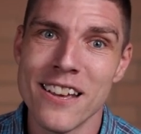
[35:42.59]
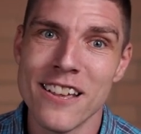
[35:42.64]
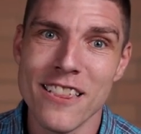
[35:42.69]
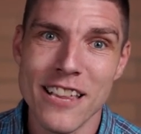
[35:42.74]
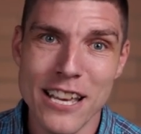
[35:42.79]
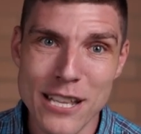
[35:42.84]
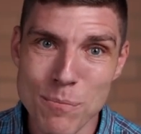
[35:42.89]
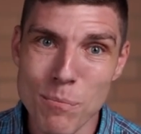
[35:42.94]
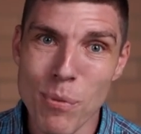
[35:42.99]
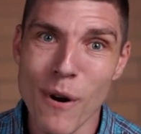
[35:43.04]

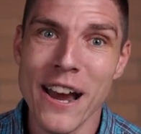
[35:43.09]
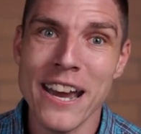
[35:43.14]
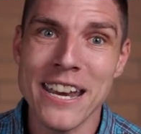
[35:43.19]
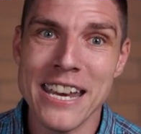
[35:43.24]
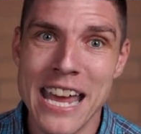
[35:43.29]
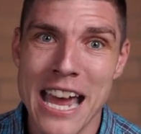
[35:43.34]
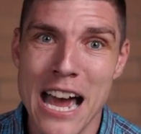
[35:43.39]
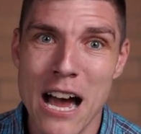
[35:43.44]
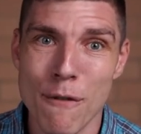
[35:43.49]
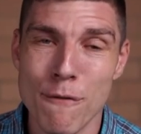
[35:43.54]
Let's pray
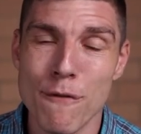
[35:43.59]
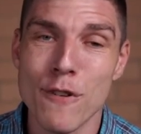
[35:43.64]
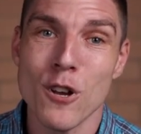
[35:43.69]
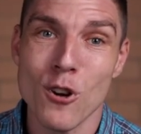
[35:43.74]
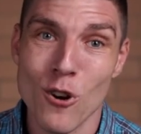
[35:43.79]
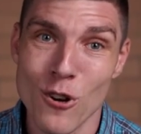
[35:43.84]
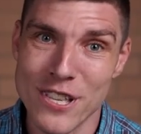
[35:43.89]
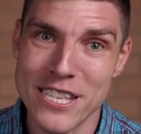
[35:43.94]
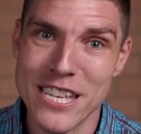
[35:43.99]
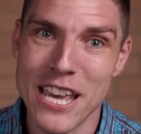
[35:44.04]
now for
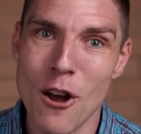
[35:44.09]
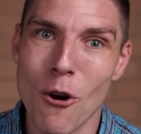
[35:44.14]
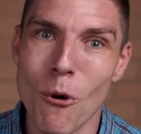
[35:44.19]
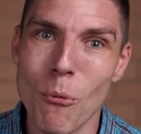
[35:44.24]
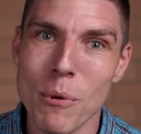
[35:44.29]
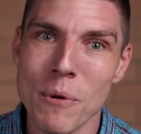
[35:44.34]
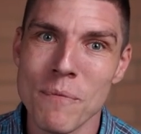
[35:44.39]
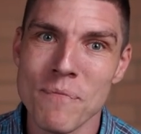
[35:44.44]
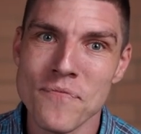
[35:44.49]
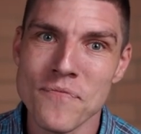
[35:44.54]
God's
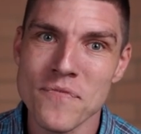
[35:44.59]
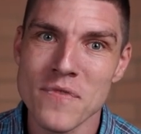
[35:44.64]
help.